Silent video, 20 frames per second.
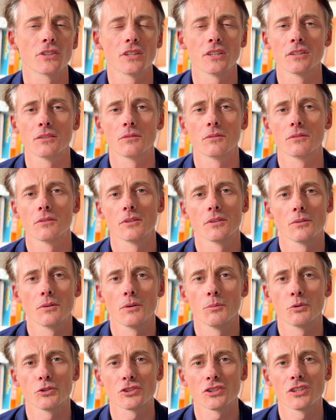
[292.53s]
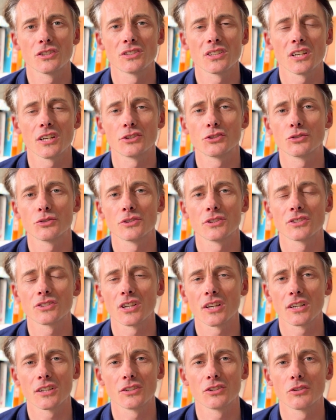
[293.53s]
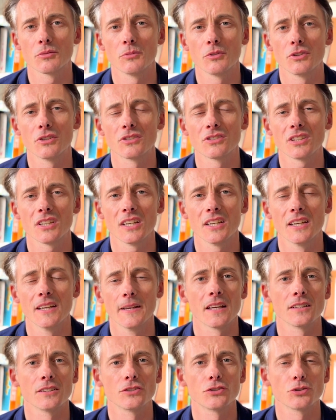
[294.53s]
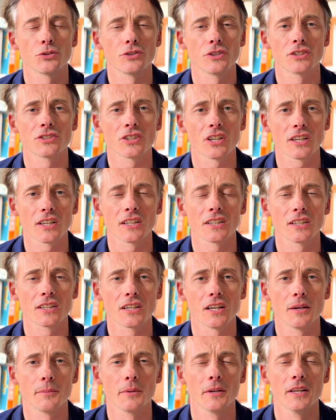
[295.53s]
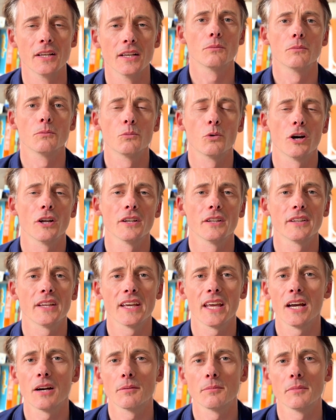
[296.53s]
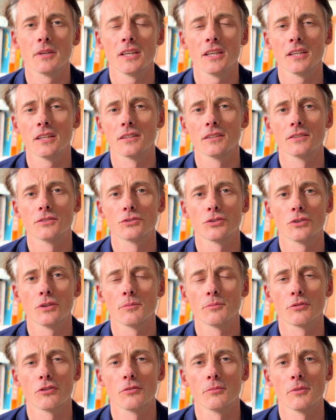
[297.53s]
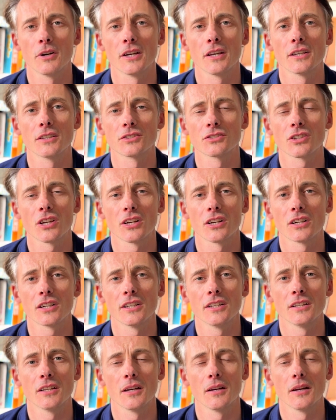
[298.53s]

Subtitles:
It wasn't until I joined a cycling community and joined a cycling club, one, they helped me to improve my cycling